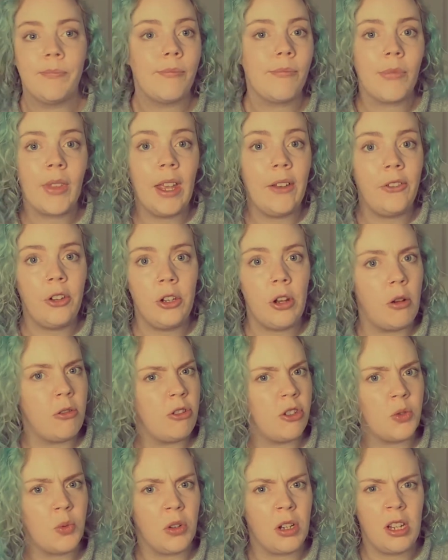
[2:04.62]
If you don't
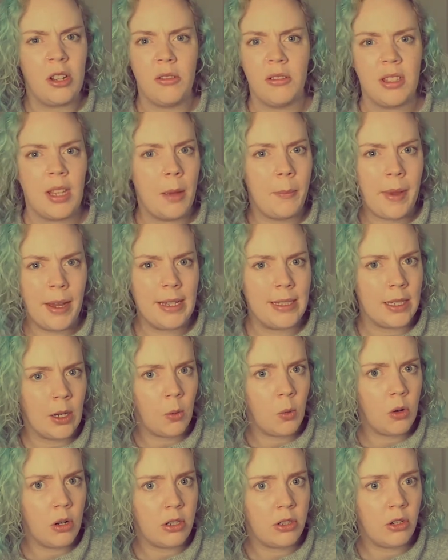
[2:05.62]
just want to use a
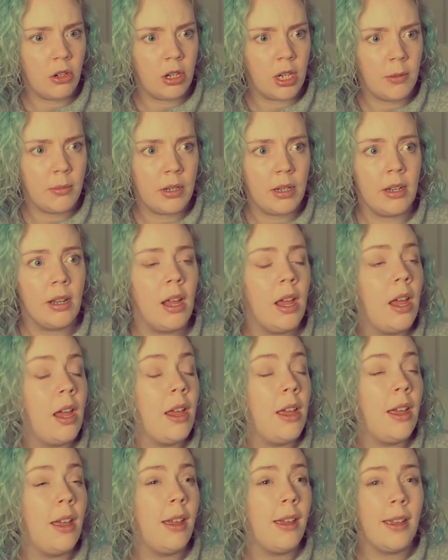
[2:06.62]
basic Word document.
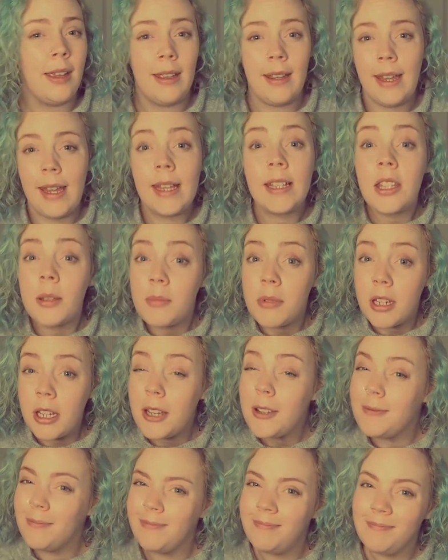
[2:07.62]
It's up to
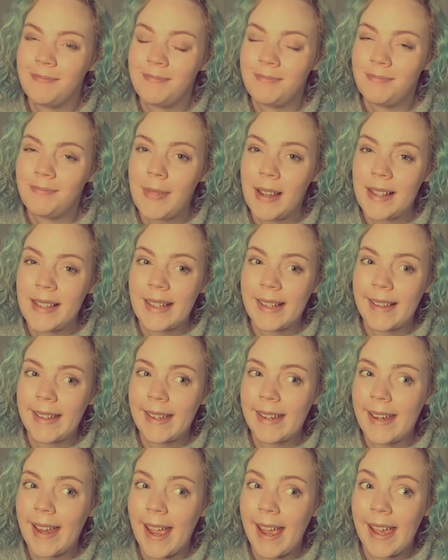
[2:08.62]
you,
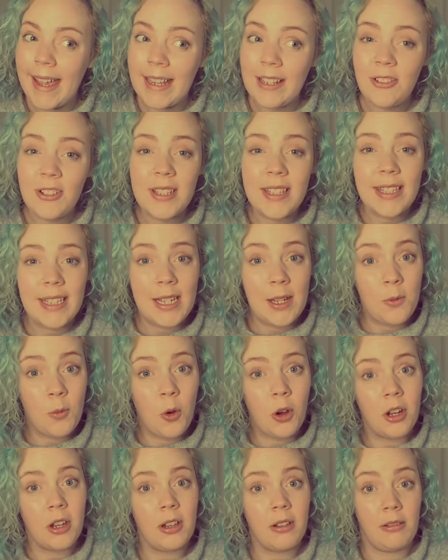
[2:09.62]
basically, and just see
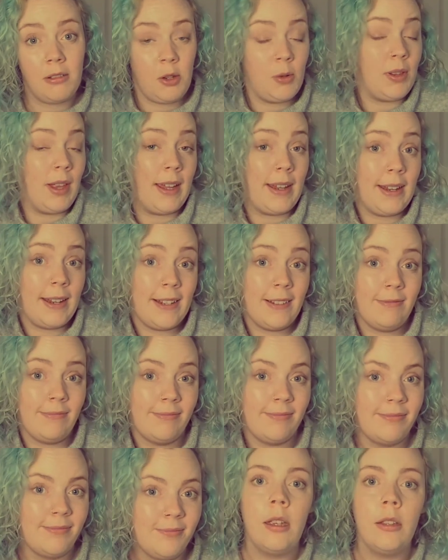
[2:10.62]
what you like.
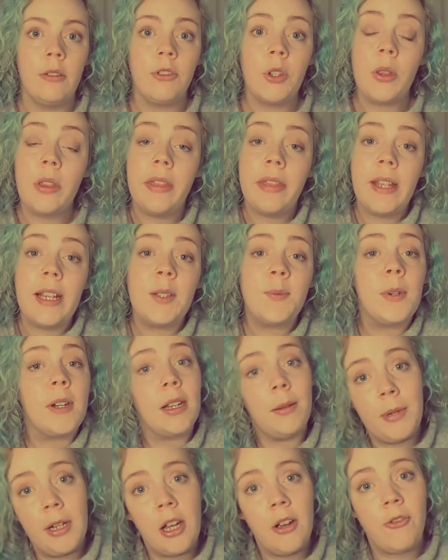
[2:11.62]
So the things we're
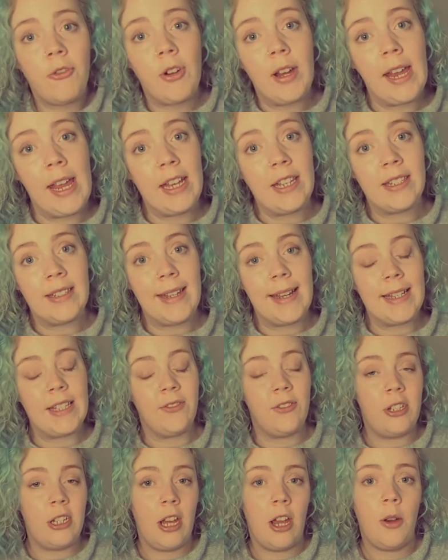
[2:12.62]
going to be covering in today's
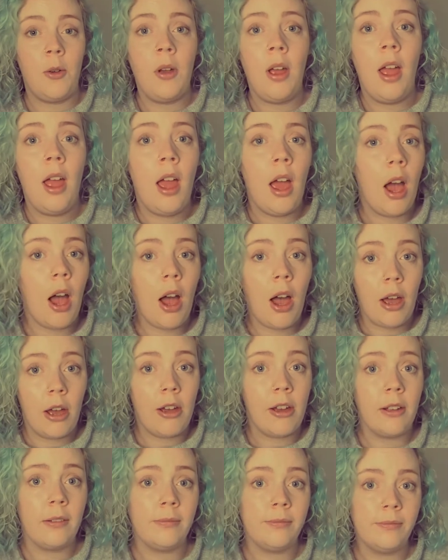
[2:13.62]
video
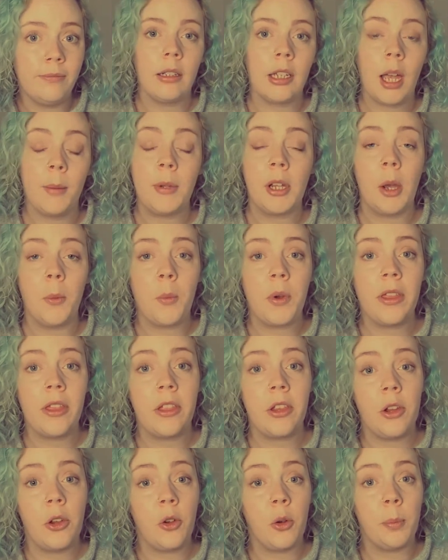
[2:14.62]
are coming up with
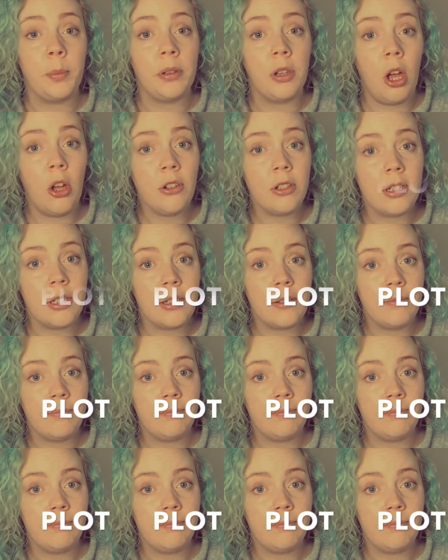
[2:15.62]
your plot